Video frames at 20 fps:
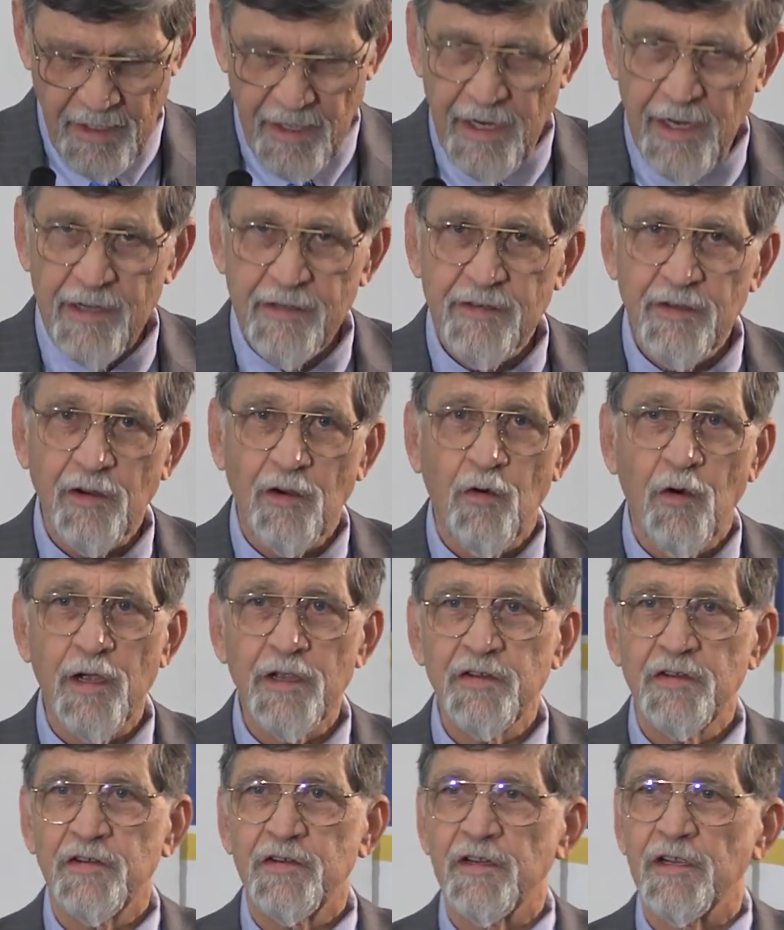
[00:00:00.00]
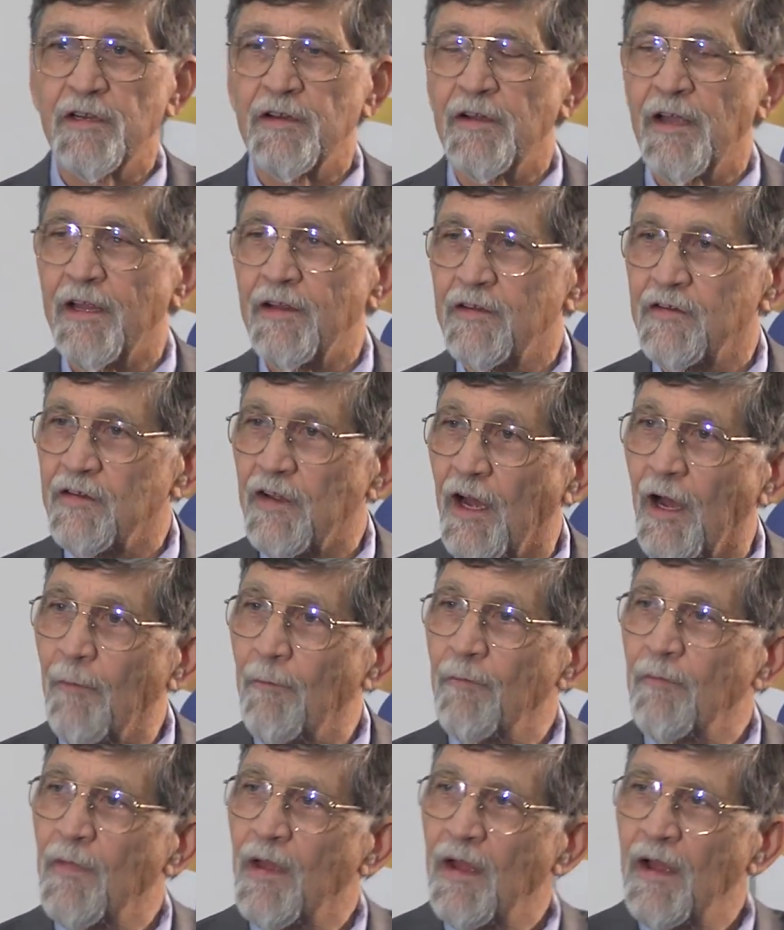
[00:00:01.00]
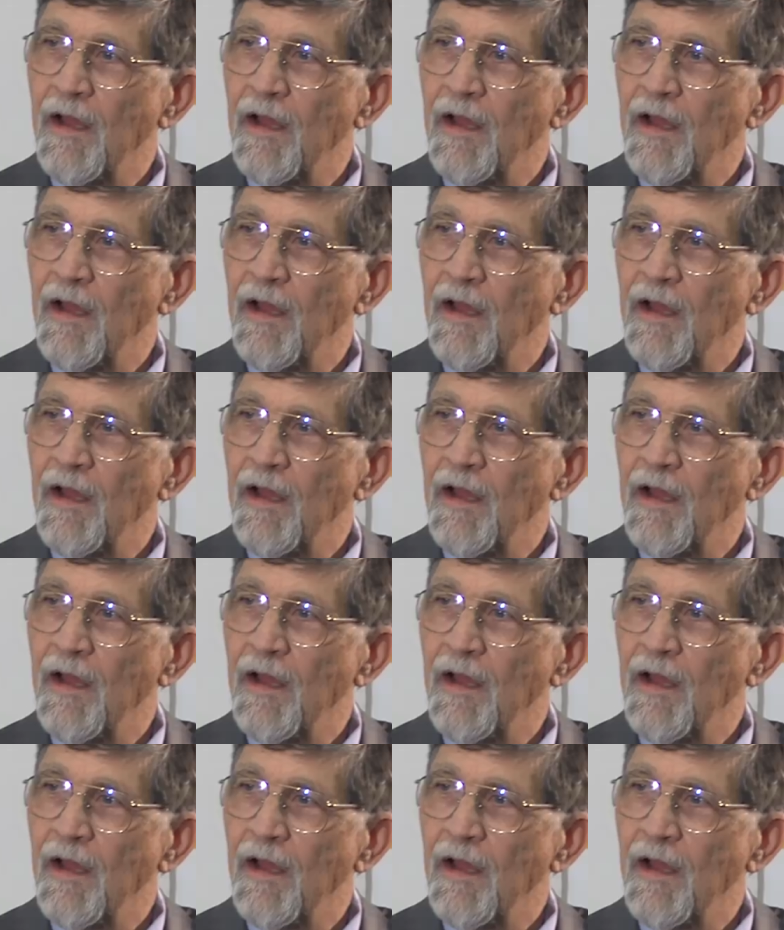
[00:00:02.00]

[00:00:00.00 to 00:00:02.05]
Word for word: it's a question that um,